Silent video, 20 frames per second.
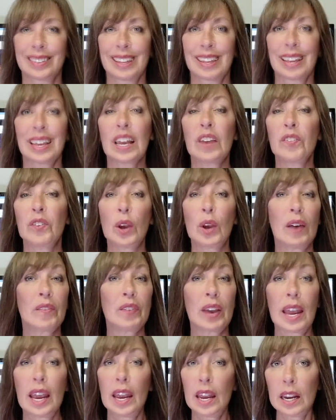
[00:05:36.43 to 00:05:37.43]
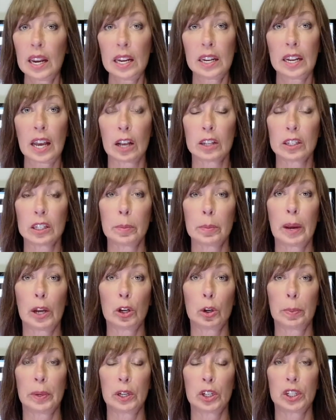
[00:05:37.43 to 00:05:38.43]
If you have any doubts about your
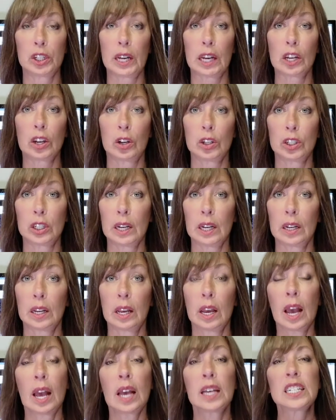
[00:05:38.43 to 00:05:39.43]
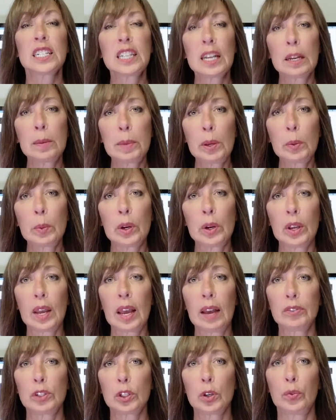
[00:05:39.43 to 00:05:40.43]
pitch deck content, send me what you have
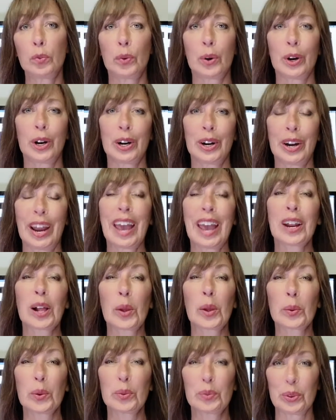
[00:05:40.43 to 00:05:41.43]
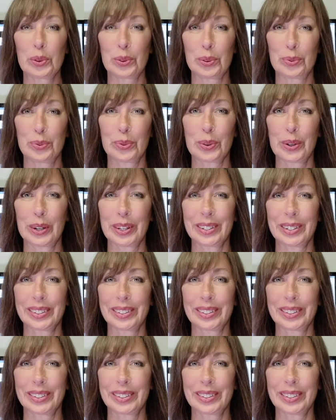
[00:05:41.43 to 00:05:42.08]
so far, and I'll review it for you.